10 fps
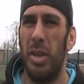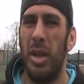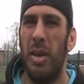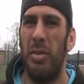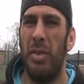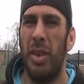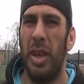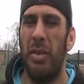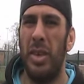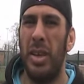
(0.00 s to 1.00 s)

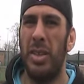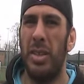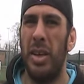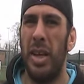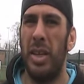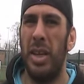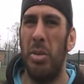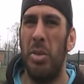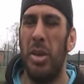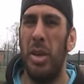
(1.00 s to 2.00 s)
have kids like that
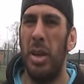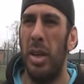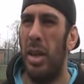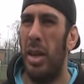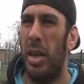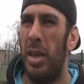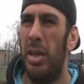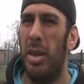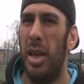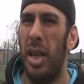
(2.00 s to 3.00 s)
come in
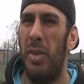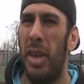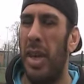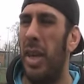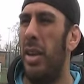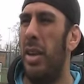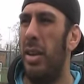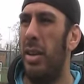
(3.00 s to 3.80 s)
and have a head.